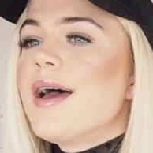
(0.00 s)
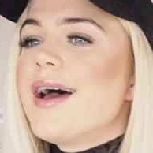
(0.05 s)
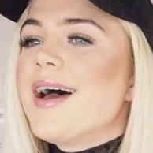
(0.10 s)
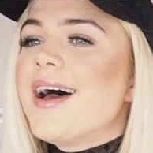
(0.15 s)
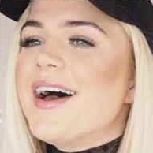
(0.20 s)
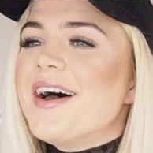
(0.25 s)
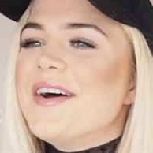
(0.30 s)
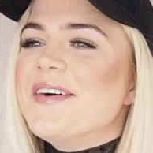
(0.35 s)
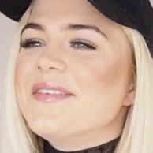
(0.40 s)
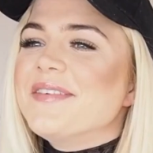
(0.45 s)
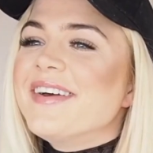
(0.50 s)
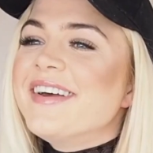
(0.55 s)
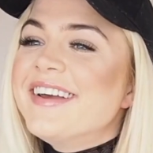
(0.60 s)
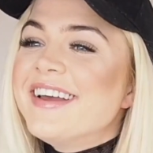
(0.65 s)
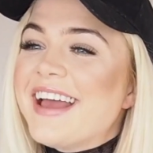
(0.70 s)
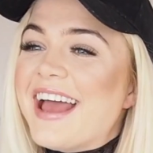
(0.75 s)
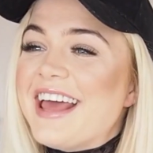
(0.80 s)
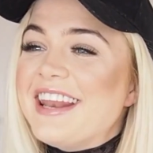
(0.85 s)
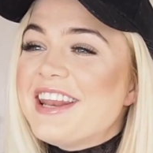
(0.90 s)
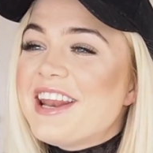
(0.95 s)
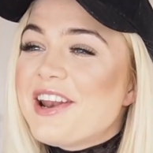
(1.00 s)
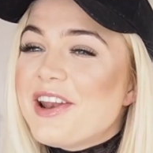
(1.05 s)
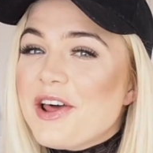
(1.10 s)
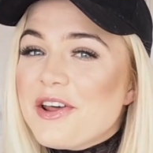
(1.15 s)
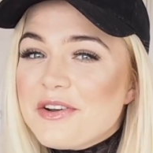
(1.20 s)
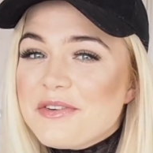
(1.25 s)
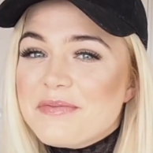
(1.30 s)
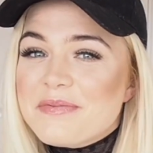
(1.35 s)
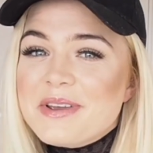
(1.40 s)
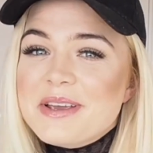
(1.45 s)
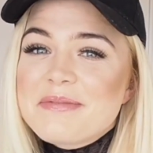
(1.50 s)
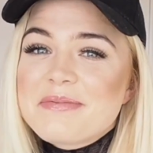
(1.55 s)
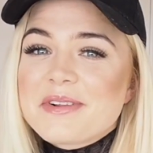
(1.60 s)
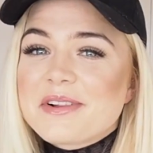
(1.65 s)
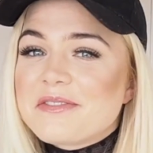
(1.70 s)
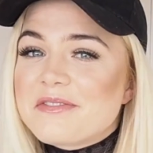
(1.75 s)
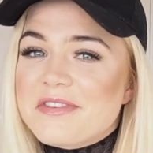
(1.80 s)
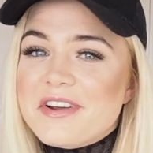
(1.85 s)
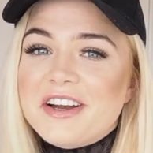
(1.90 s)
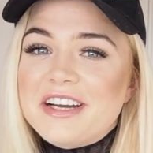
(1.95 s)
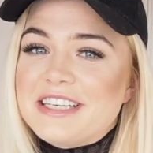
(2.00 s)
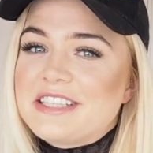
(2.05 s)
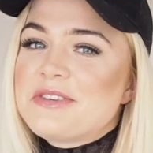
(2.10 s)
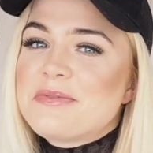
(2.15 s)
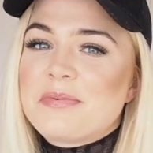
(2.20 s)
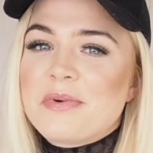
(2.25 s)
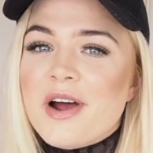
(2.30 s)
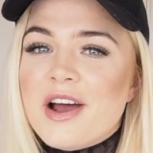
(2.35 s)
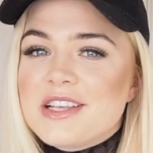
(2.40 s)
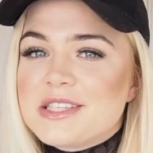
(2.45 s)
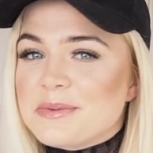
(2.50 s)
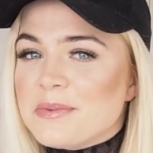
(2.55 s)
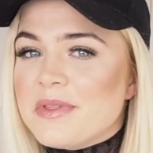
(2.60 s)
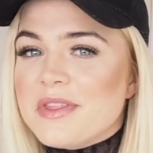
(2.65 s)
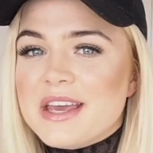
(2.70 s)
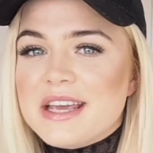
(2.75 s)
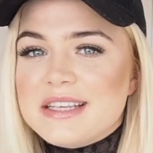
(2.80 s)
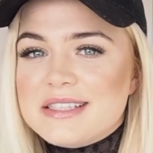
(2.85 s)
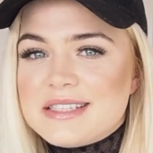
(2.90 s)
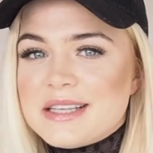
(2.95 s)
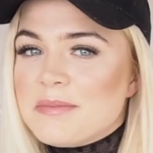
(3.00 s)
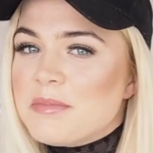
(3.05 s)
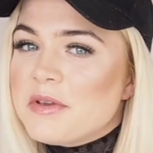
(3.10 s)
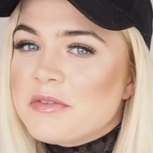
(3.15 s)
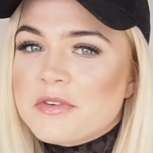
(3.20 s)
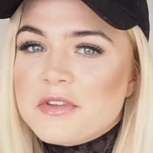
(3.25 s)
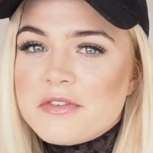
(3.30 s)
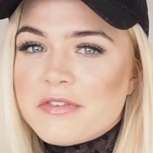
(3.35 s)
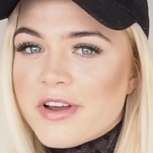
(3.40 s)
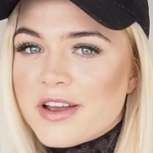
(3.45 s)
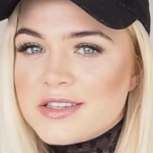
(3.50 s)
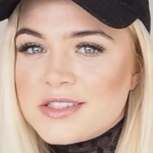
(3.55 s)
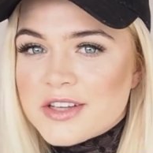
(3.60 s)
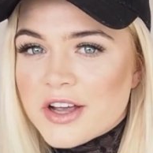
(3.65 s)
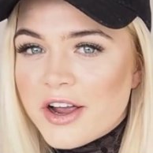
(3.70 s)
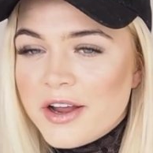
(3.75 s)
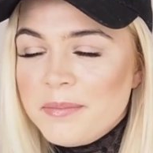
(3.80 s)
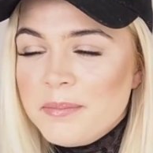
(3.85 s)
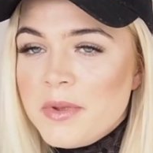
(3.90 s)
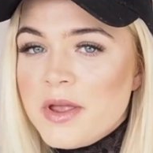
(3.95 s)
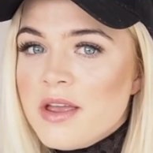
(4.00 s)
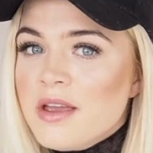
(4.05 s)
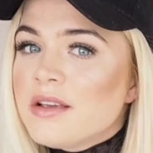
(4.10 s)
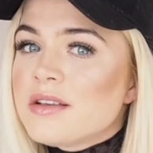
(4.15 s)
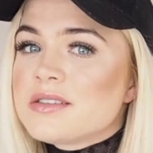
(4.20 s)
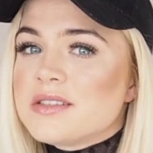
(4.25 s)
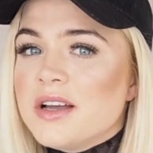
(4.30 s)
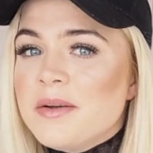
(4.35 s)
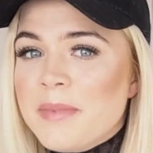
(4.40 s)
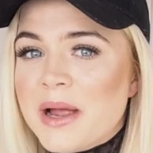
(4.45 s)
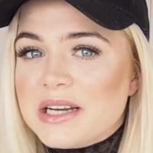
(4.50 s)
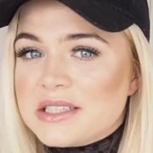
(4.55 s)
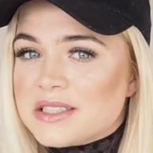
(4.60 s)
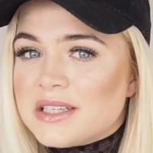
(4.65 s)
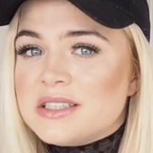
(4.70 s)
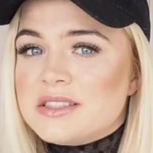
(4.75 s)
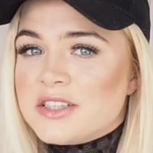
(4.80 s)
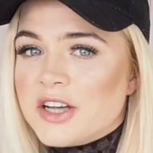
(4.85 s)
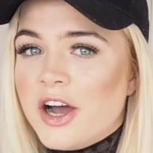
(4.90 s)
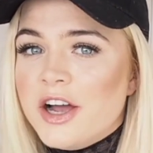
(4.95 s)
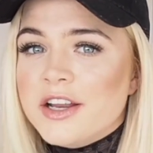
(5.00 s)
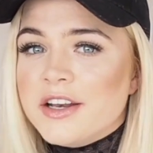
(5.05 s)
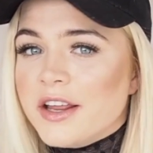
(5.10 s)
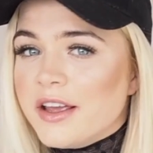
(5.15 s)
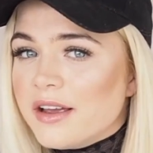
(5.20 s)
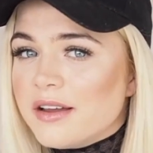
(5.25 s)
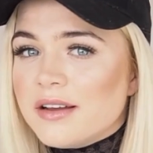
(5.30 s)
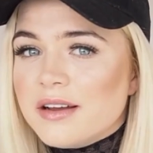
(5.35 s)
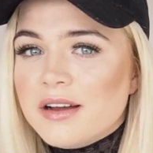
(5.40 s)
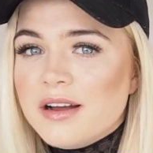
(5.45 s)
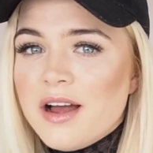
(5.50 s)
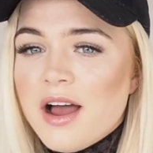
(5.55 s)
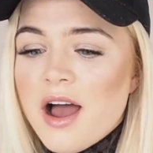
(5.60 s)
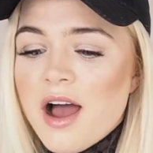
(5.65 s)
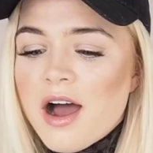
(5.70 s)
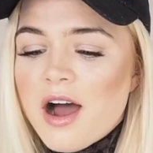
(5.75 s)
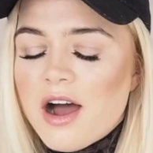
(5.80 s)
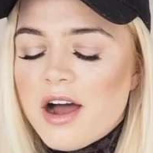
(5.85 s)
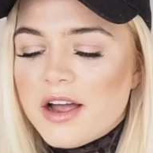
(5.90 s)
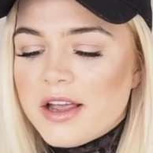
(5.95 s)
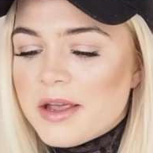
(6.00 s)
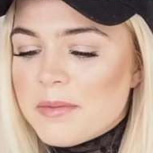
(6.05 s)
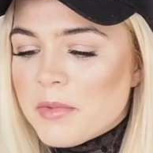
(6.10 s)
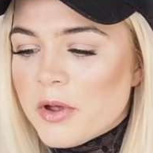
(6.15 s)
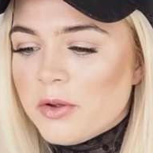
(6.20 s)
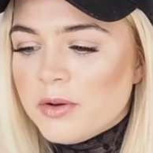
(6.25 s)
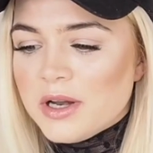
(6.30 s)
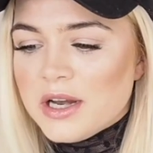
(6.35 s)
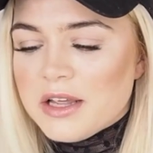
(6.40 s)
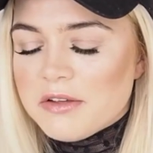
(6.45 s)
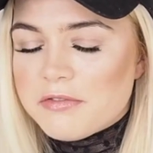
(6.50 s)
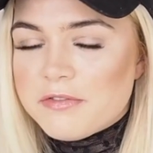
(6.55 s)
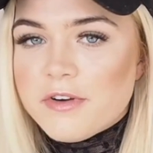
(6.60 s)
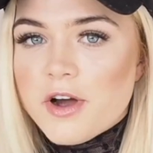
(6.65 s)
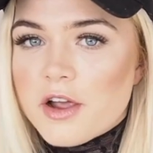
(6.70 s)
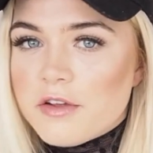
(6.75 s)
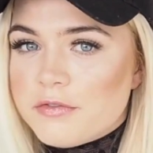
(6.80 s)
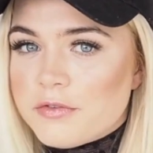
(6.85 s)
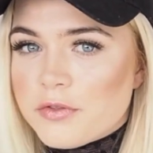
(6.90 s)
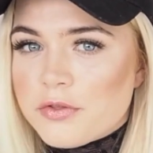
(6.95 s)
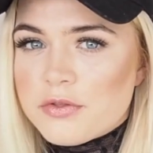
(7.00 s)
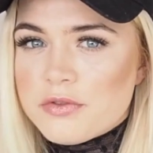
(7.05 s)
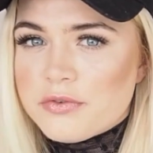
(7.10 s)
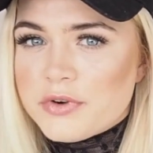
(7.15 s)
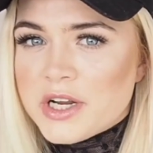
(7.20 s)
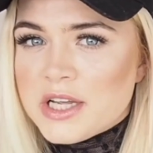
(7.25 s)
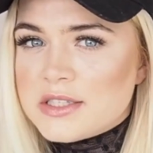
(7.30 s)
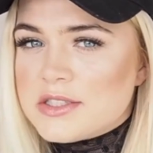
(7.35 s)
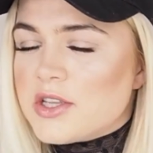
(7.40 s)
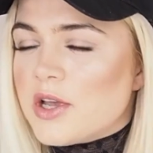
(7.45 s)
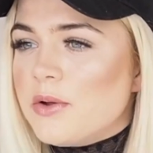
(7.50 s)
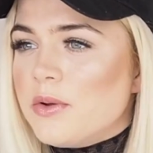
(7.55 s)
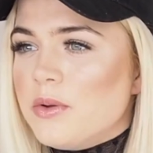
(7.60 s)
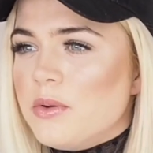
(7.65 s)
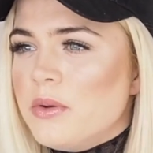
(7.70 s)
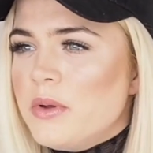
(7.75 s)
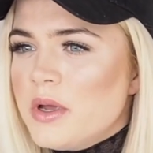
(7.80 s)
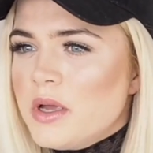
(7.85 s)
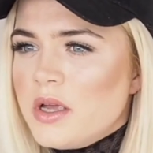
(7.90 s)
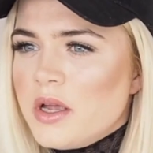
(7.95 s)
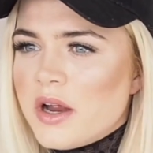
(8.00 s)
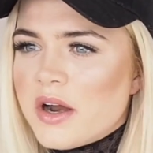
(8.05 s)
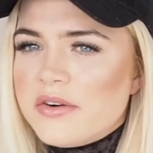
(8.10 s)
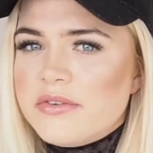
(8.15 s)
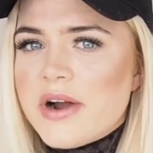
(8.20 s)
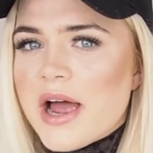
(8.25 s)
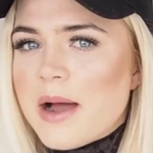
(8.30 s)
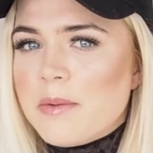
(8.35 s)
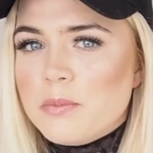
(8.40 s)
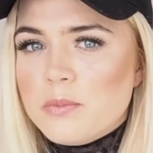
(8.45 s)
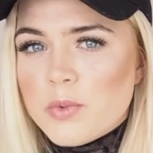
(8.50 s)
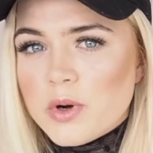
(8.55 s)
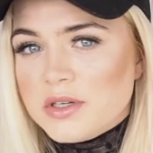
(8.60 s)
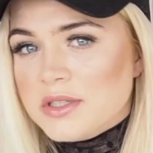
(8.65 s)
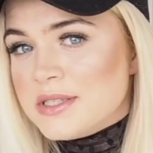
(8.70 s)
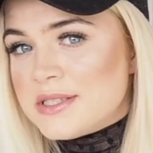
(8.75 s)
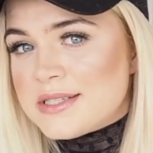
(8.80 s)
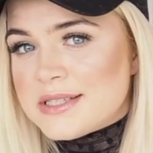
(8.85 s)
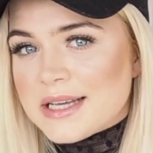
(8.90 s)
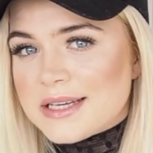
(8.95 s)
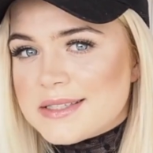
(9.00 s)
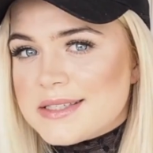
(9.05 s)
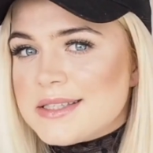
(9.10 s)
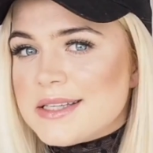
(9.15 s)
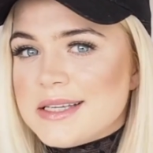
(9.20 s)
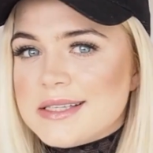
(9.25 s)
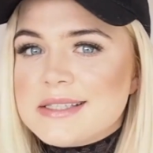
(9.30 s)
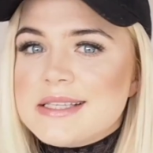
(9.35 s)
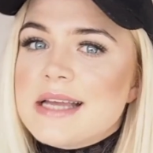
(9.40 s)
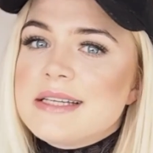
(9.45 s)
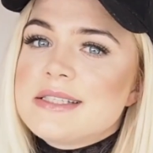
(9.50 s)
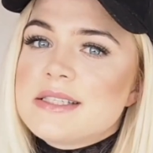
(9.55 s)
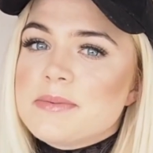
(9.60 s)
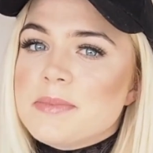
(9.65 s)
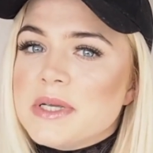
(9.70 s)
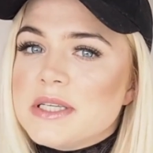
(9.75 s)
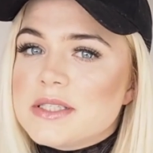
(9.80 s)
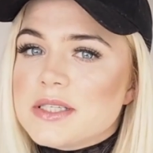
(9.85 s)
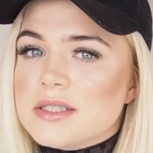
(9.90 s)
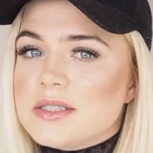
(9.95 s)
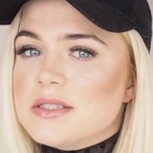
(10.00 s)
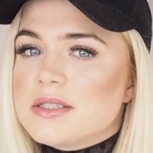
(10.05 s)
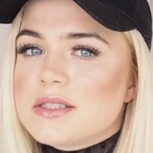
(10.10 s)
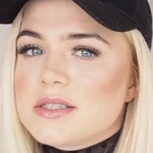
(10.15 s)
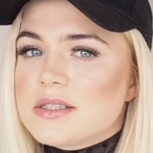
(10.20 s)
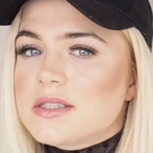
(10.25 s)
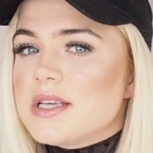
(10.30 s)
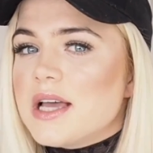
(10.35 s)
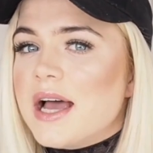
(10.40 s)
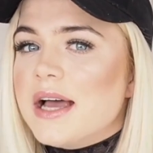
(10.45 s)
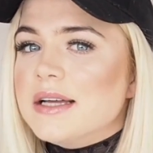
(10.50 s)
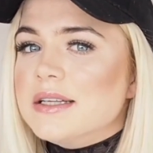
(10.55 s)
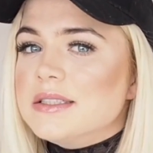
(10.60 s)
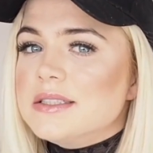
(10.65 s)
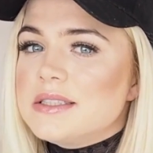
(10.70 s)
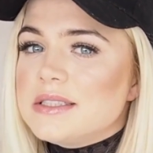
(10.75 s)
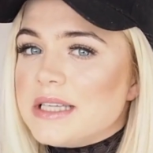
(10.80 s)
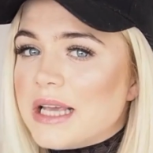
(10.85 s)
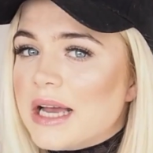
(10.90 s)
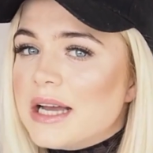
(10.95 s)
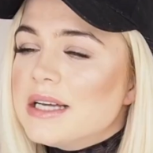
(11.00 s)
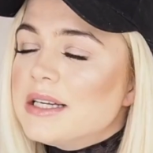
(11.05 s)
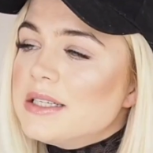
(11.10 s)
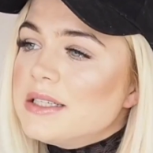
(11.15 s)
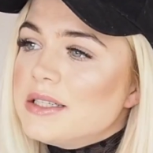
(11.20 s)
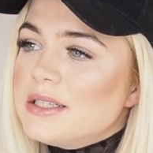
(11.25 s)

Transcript: And a lot of people are very surprised when they see me for the first time, because I'm actually tiny. I am only 5'3", so around 160 centimeters, and yeah,